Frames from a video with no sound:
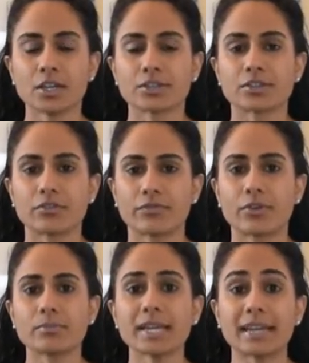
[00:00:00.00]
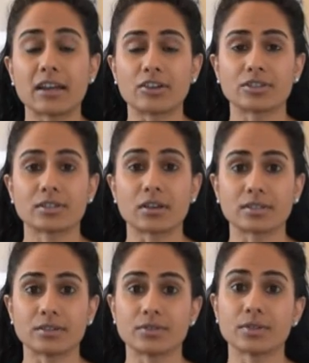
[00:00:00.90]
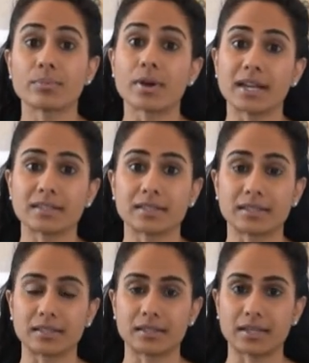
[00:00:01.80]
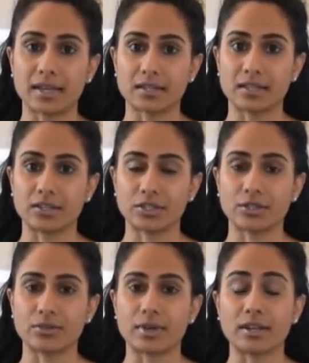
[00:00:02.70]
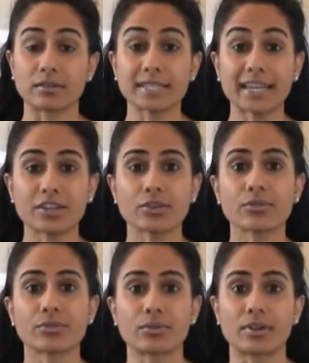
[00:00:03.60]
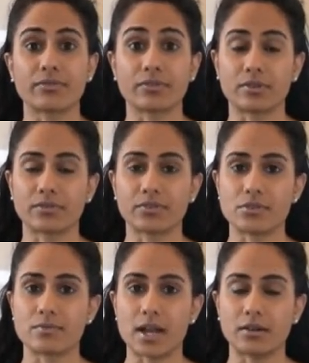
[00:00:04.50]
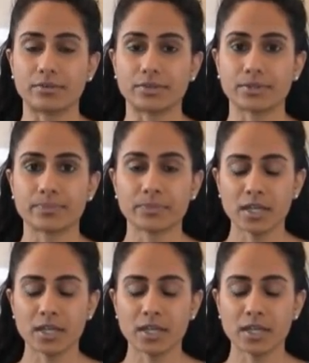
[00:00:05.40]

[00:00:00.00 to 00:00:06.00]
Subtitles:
So from here, I just ask you to practice this technique too, and I'll take you through it for a few rounds.